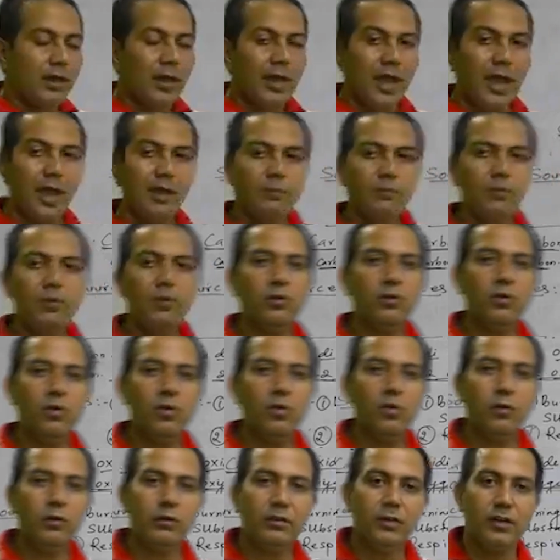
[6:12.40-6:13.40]
Have you
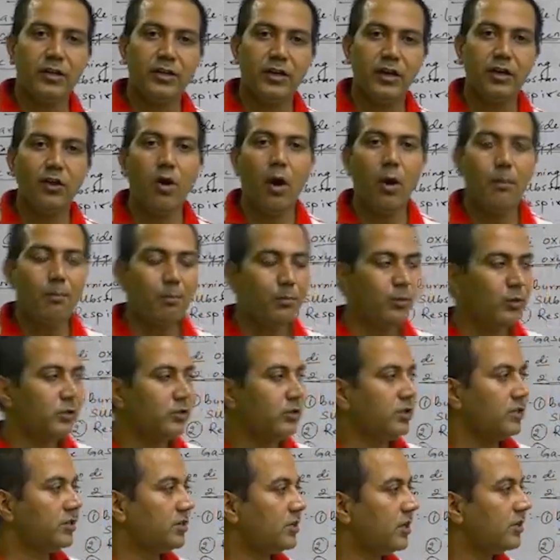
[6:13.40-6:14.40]
know the
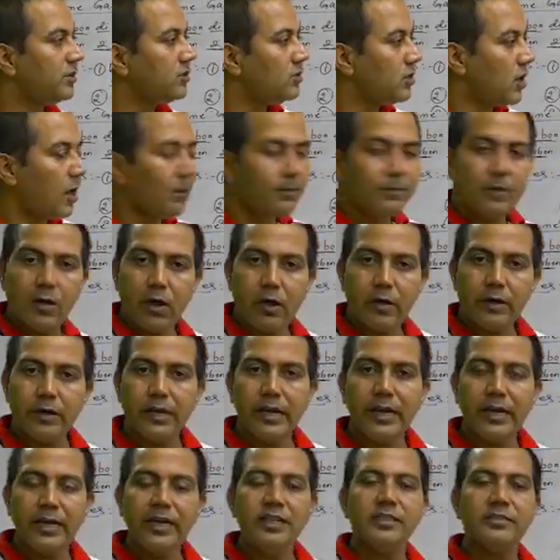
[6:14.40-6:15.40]
decompositions of the
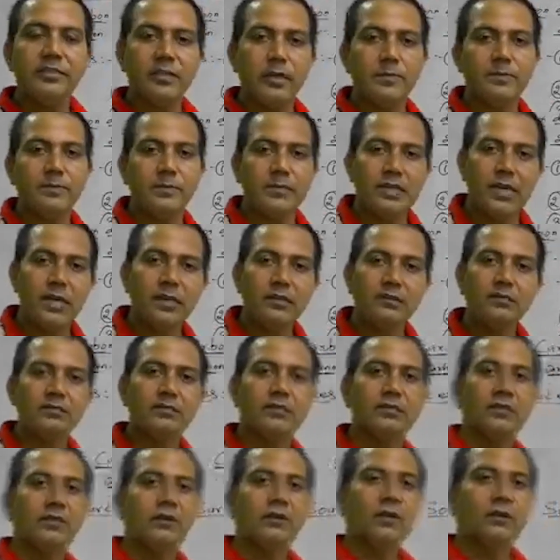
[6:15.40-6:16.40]
organic
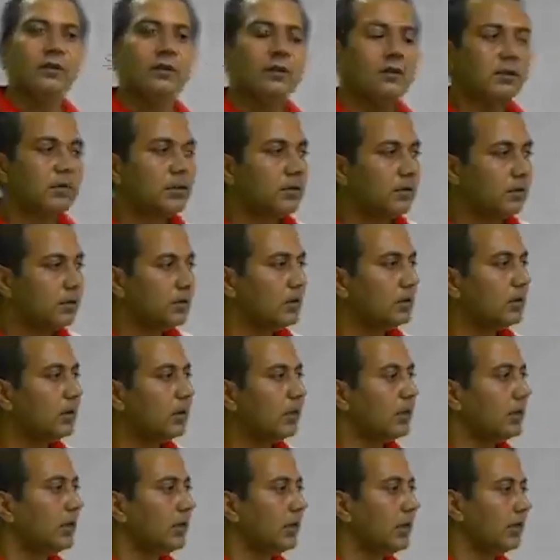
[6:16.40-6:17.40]
substance?
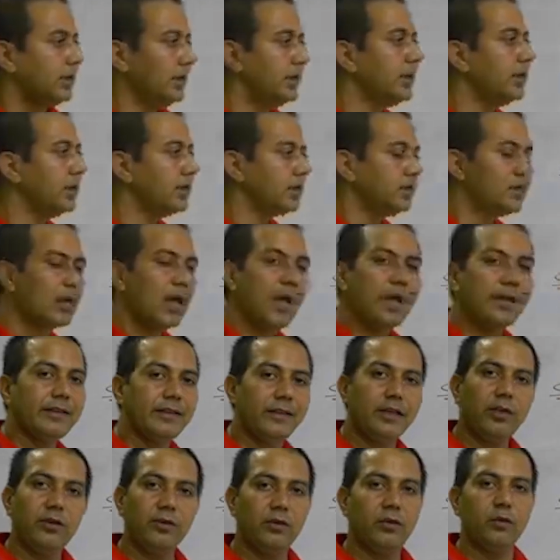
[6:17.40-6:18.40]
Yes, I
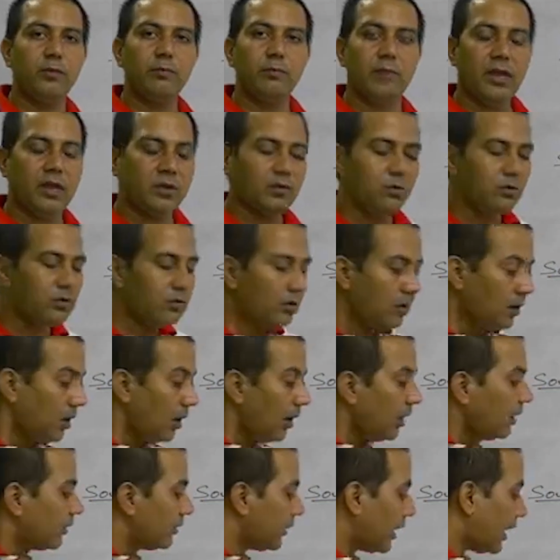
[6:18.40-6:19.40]
think you may know
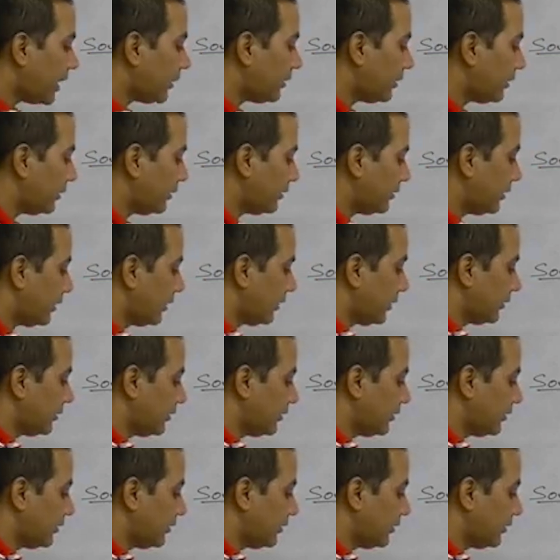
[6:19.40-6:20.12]
that the